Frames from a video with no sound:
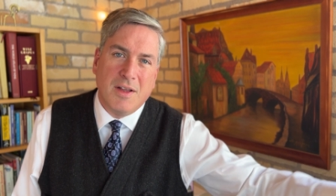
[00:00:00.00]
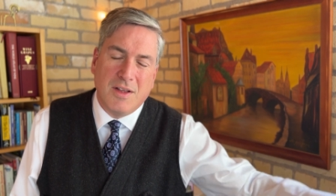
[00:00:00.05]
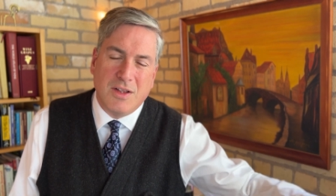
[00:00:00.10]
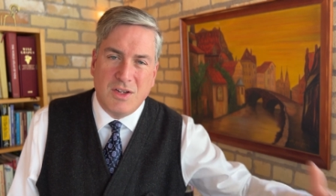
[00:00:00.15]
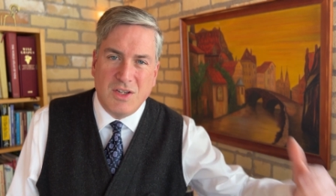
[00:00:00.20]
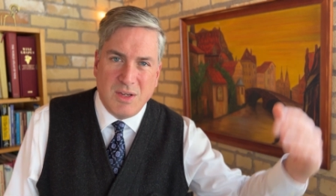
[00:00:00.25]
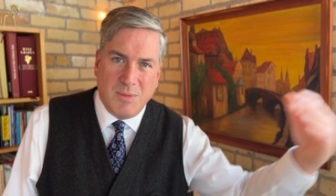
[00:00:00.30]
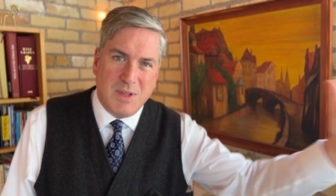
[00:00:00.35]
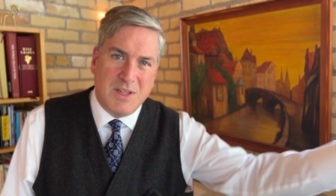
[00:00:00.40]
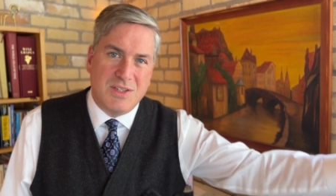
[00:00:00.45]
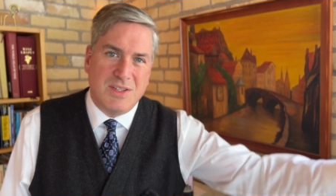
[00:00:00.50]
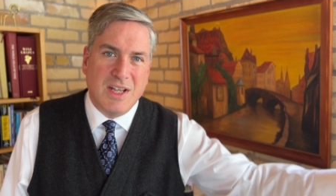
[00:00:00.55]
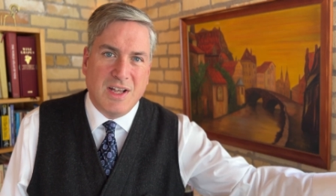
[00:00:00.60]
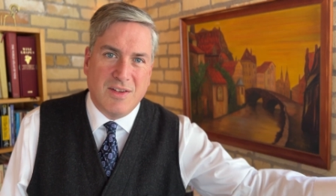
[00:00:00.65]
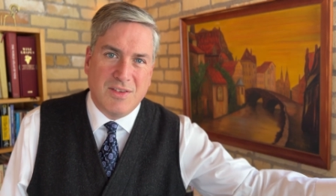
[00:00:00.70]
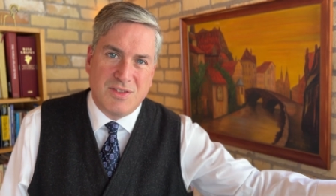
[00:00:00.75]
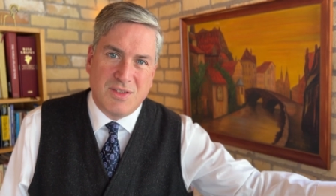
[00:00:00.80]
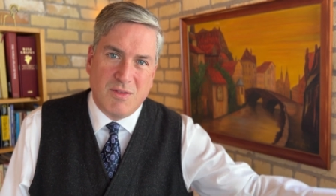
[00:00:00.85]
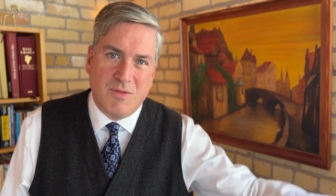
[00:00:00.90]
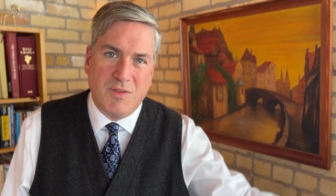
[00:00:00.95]
Jimmy
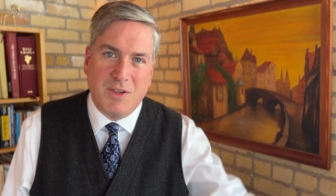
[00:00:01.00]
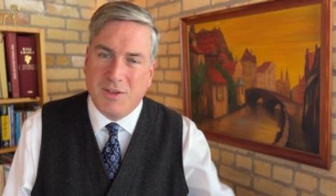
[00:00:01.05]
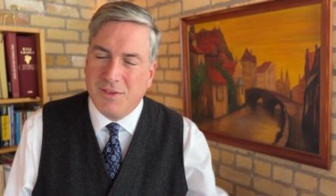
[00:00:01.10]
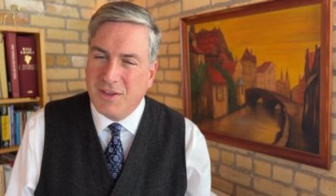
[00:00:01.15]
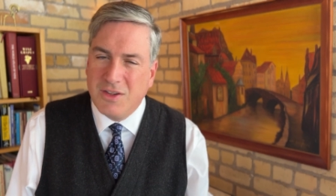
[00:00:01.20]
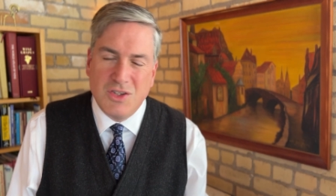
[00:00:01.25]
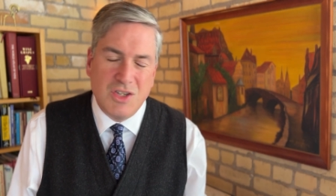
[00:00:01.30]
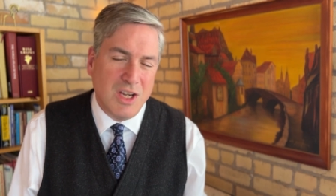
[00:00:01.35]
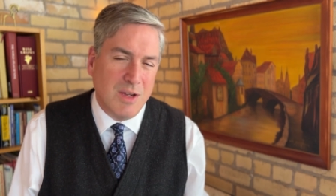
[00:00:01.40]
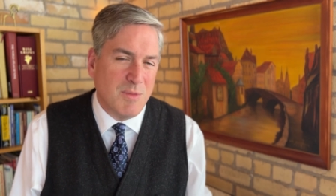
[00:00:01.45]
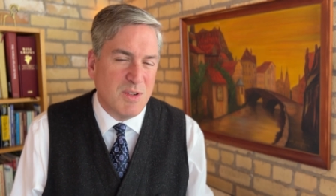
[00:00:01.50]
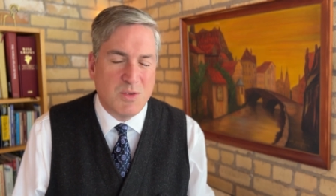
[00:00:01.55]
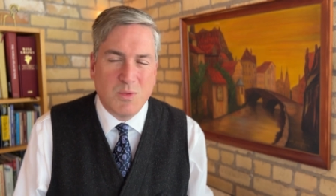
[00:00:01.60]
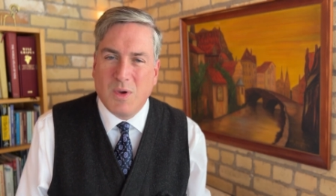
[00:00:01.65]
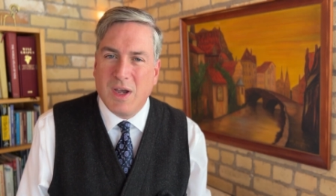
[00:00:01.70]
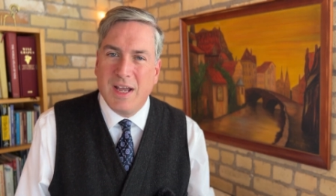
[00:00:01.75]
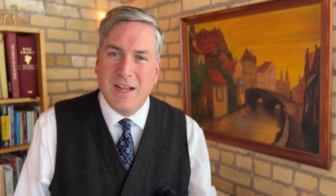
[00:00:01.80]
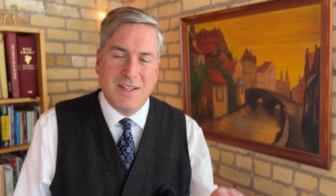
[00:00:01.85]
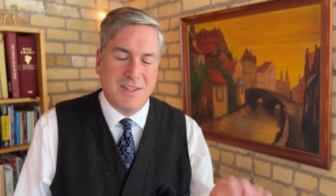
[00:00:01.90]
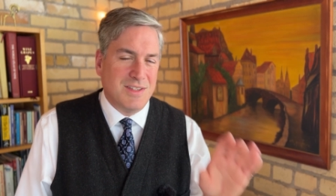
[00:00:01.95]
sells the field, and Jimmy's
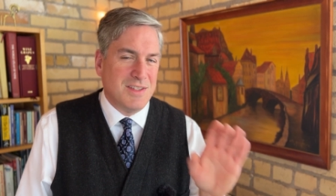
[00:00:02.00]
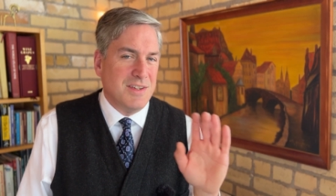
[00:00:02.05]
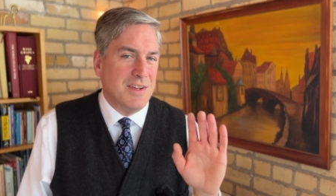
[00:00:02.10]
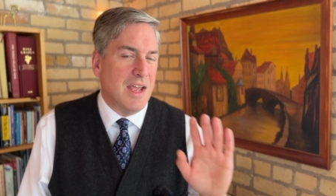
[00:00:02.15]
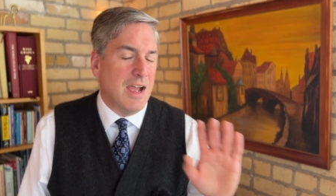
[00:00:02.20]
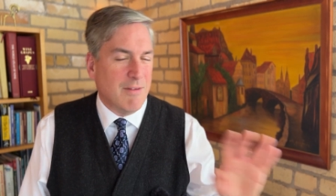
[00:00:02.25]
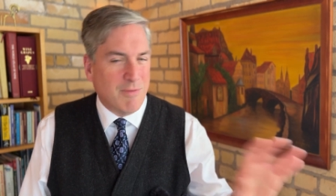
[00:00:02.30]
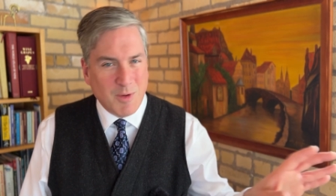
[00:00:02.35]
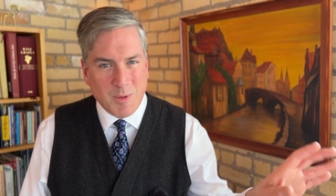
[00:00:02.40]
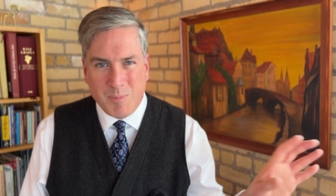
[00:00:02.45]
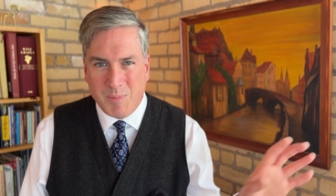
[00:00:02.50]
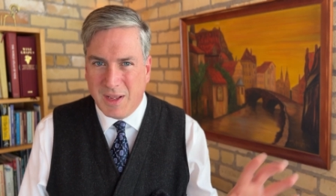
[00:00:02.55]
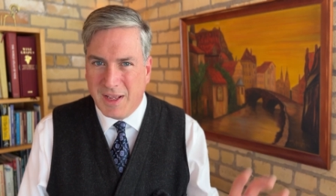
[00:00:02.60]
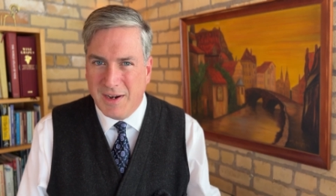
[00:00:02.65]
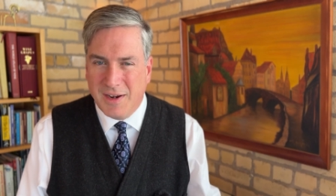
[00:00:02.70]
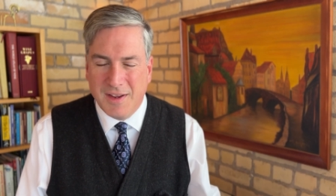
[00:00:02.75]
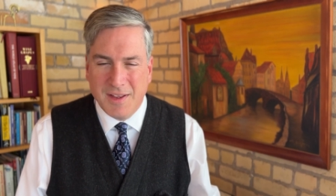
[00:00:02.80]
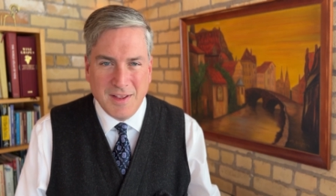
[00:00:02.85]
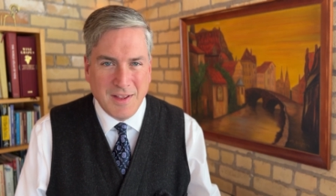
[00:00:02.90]
wine has never been